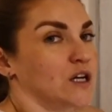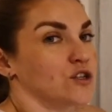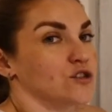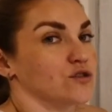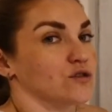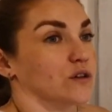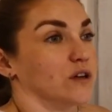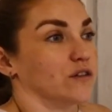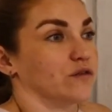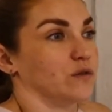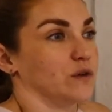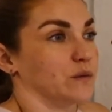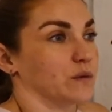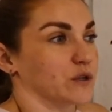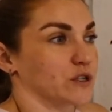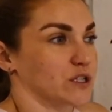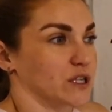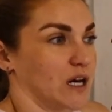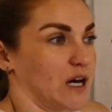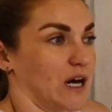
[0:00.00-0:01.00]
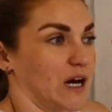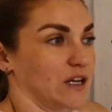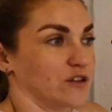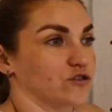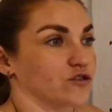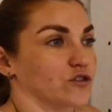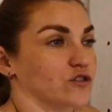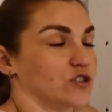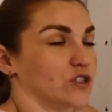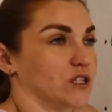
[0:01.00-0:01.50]
So if we were to
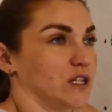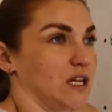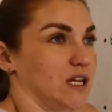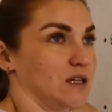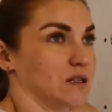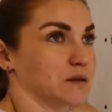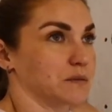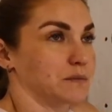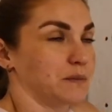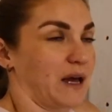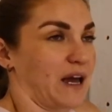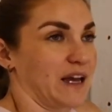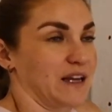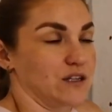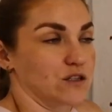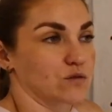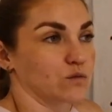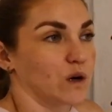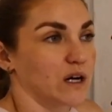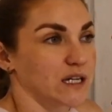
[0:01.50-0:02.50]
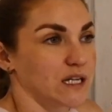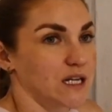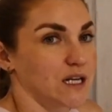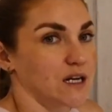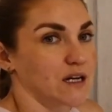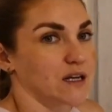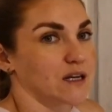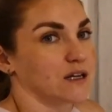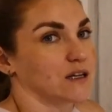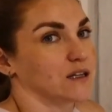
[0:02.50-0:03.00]
hydrogenate pent-1ene,